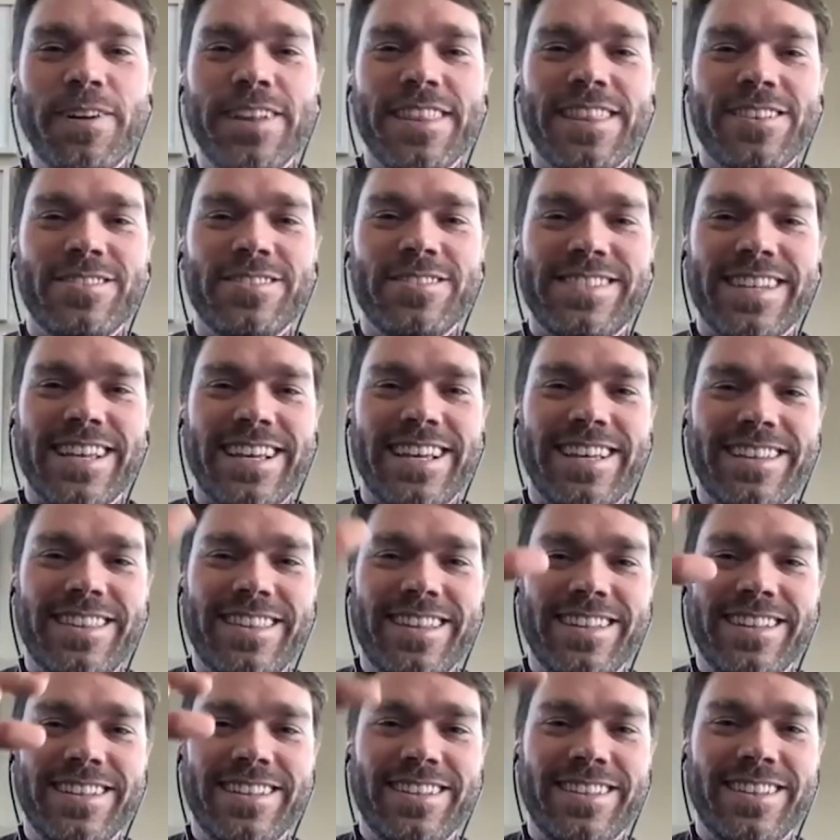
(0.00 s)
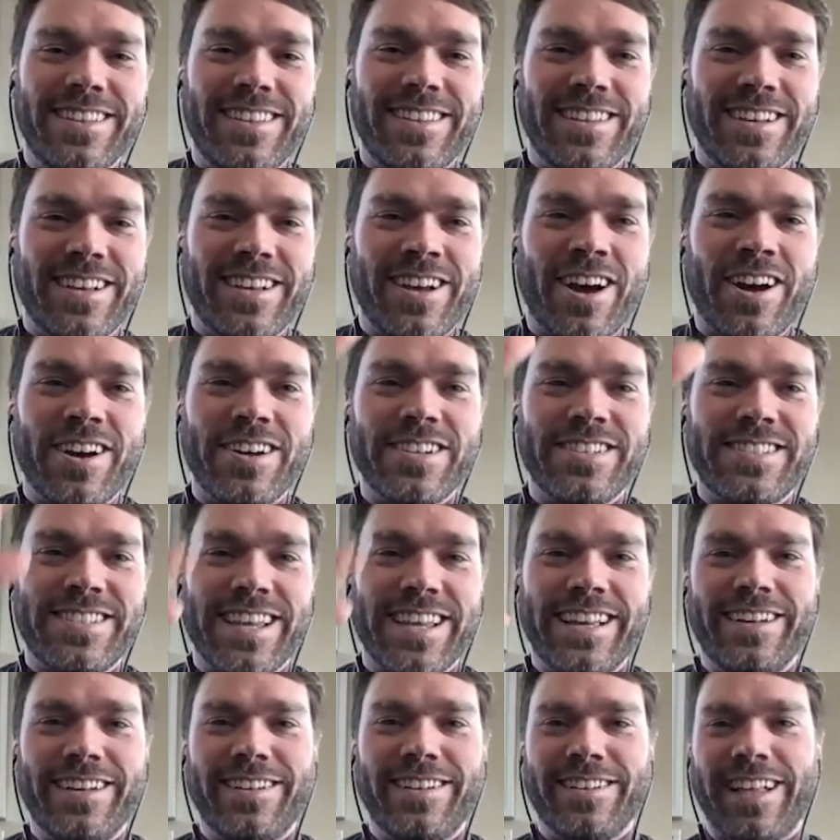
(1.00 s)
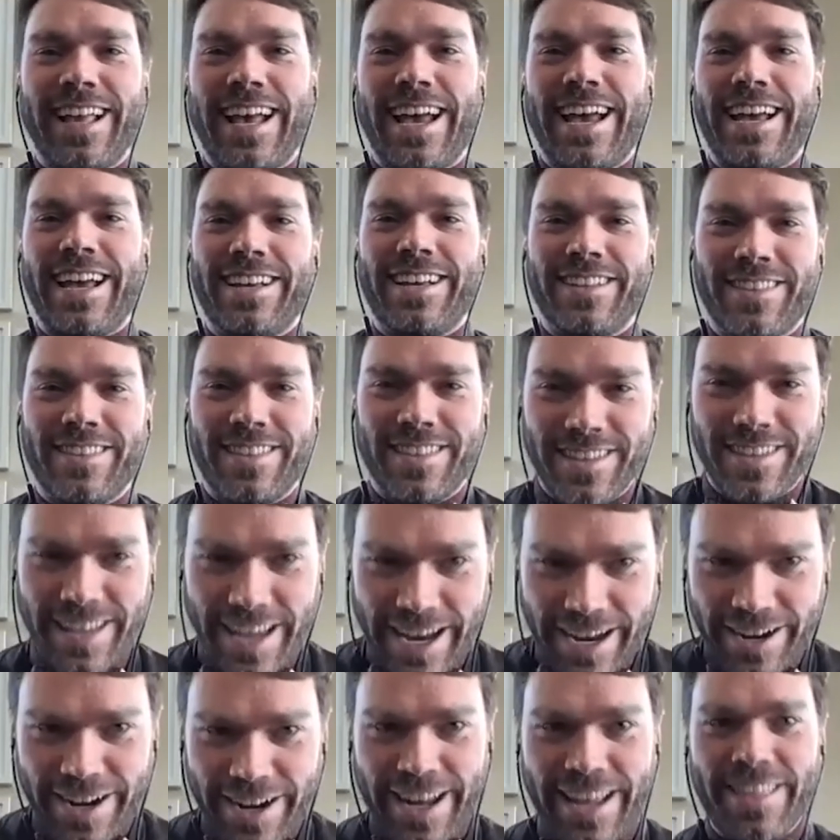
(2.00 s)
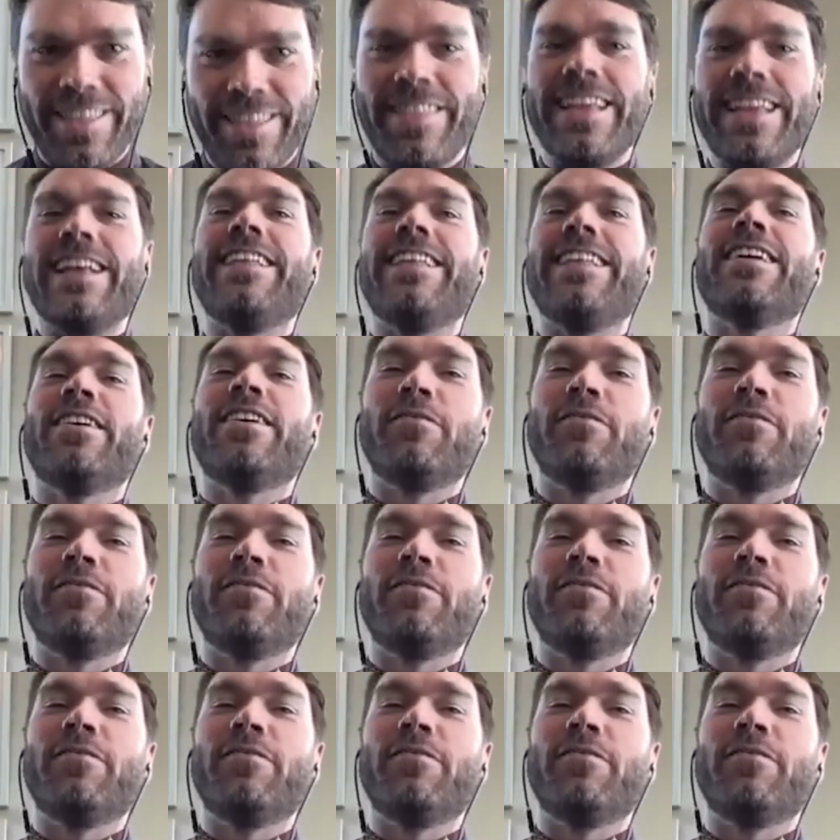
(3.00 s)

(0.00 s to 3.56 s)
of those uh, the the car sale guy, the airhead thingy that.